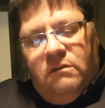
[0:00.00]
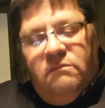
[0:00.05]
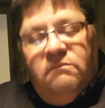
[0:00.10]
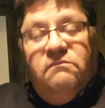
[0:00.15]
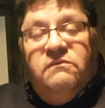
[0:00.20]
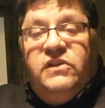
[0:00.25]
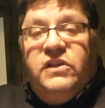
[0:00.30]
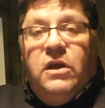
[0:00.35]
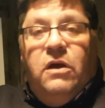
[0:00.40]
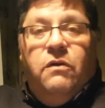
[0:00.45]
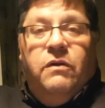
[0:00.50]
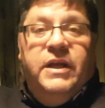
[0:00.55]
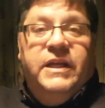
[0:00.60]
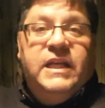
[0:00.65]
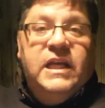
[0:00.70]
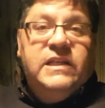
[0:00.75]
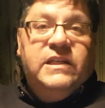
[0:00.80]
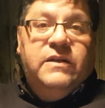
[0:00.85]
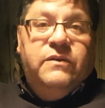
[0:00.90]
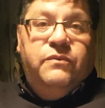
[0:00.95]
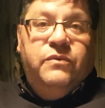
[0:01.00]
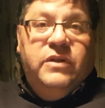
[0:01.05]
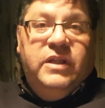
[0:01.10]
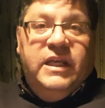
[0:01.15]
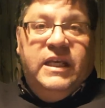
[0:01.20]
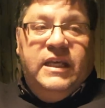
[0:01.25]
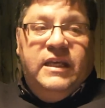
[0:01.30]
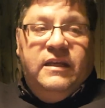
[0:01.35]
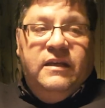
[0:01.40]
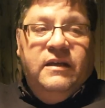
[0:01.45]
So it doesn't
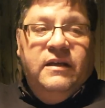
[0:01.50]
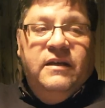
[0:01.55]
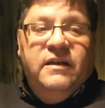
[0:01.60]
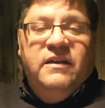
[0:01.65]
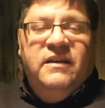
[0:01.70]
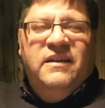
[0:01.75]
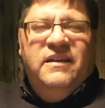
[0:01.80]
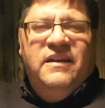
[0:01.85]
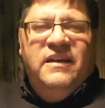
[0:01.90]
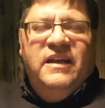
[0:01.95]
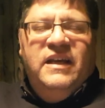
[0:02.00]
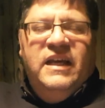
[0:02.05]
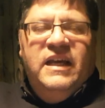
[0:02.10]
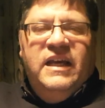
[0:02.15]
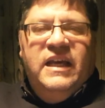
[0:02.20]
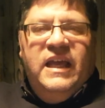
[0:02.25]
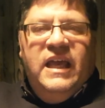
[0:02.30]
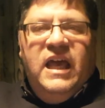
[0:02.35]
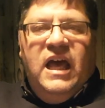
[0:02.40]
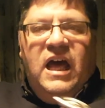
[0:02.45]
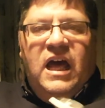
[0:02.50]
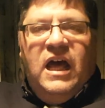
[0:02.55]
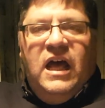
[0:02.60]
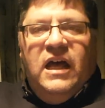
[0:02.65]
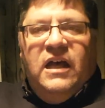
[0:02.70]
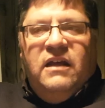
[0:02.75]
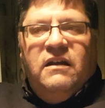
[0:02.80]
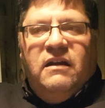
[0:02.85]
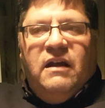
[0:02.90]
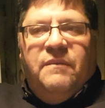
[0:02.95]
really,
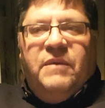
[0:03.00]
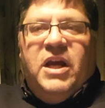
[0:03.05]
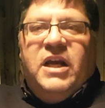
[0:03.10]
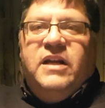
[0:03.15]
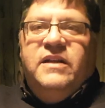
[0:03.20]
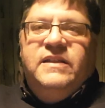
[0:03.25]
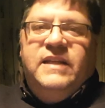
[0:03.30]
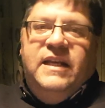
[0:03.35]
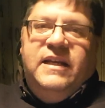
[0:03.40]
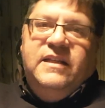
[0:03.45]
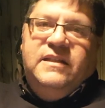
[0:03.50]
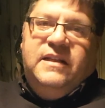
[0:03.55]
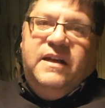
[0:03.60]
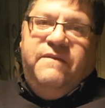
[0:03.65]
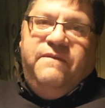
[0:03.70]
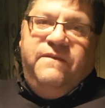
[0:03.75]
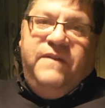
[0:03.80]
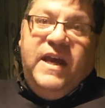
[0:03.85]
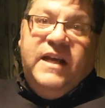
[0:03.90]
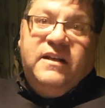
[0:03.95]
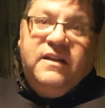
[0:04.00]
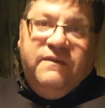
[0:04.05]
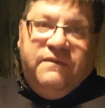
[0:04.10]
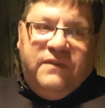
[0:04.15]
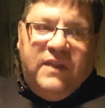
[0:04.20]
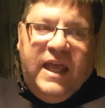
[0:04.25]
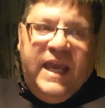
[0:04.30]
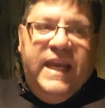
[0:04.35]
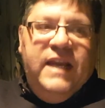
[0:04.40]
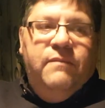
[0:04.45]
I'm not going to say it doesn't affect the
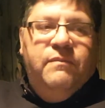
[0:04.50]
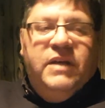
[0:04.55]
flight,